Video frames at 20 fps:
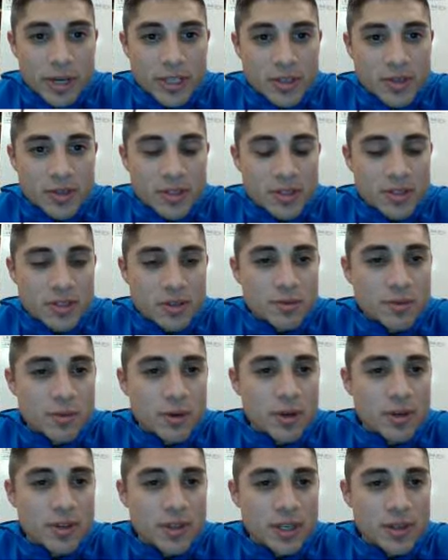pencils and so
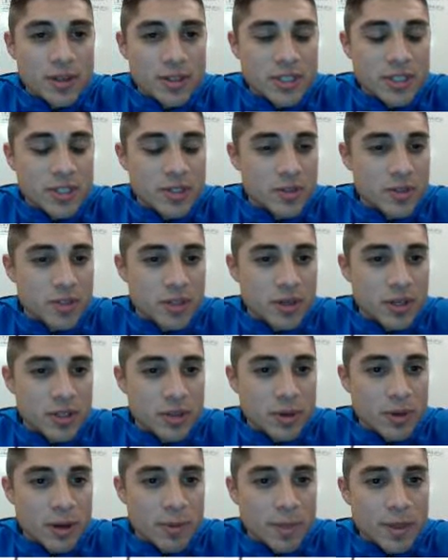forth, and there's scissors in there
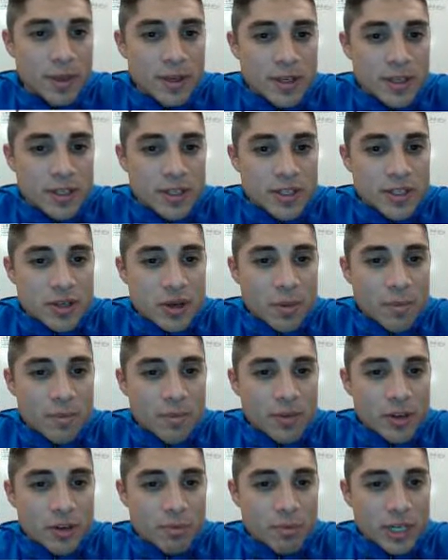as well.
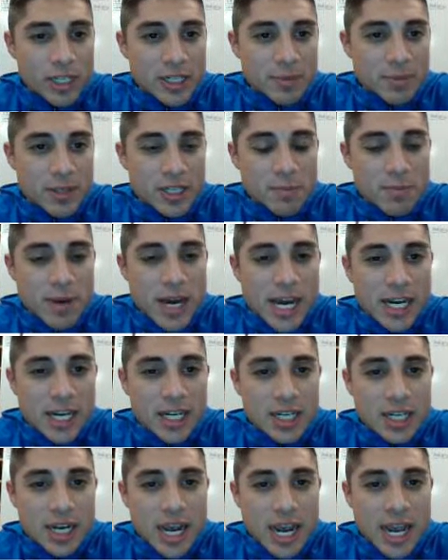So you've picked up this
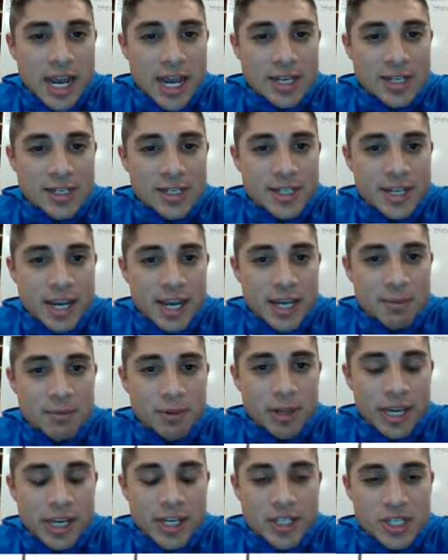packet and a
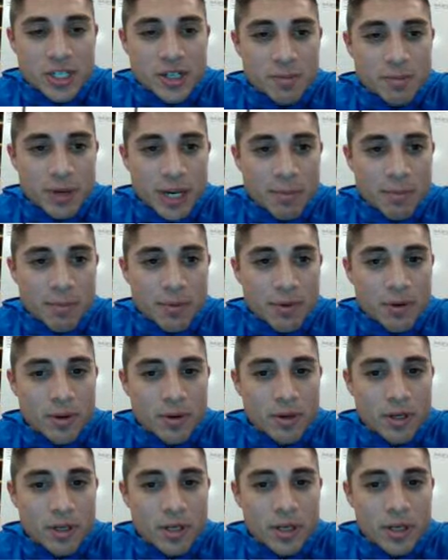blank sheet of
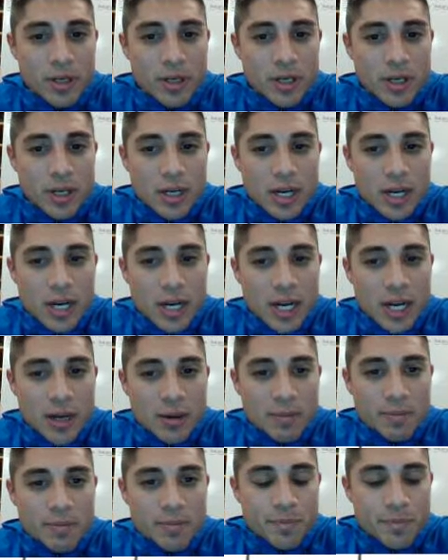paper
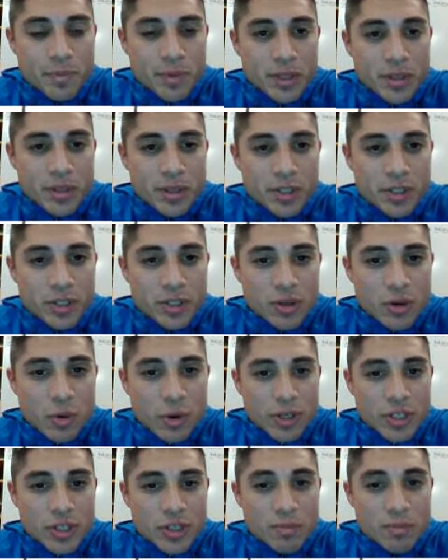that you're
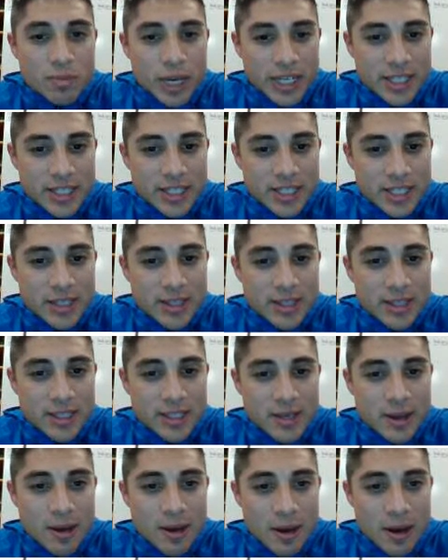going to paste
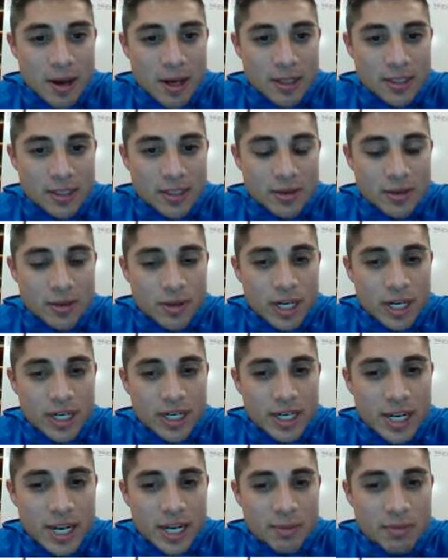this on. You'll
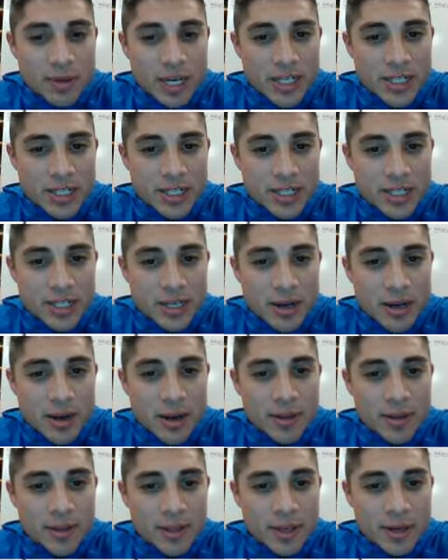cut it and paste it
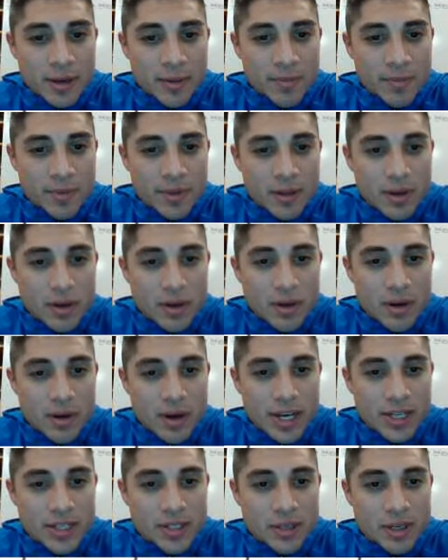on there. All
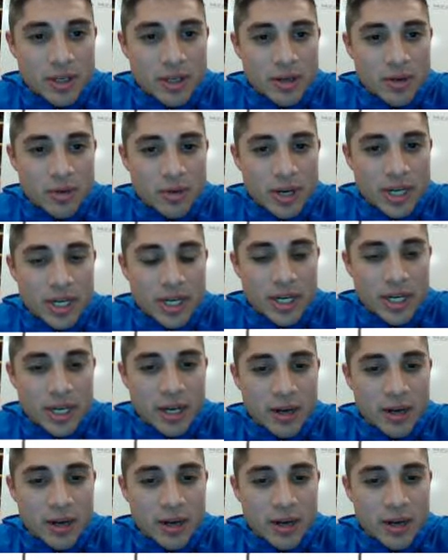right, so you're going to create